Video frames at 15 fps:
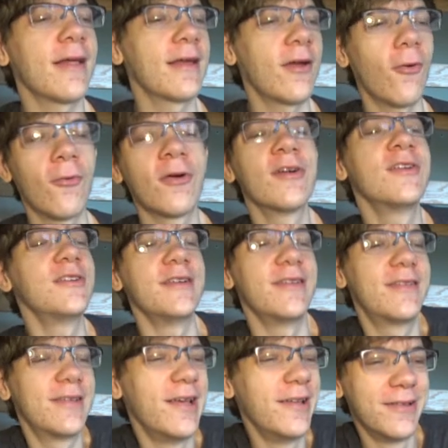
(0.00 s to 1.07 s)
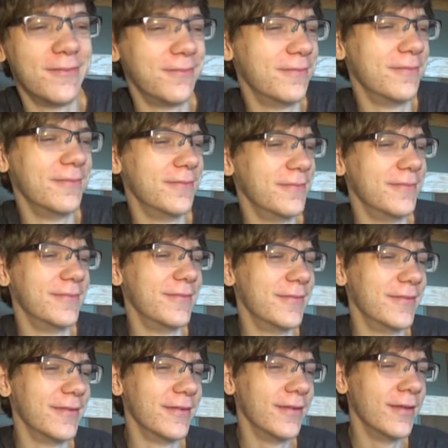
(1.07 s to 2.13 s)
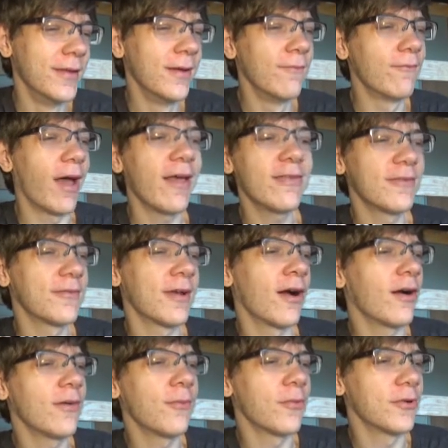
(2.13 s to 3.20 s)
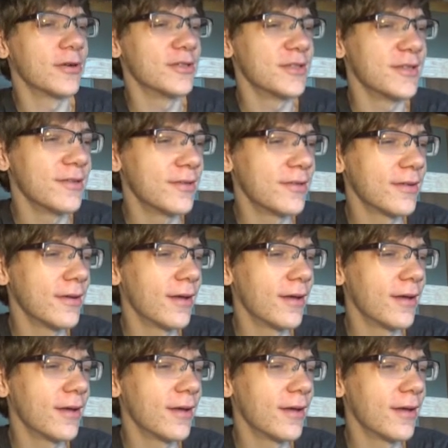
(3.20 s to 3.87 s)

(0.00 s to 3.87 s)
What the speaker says: like, orgies. Massive carp orgies.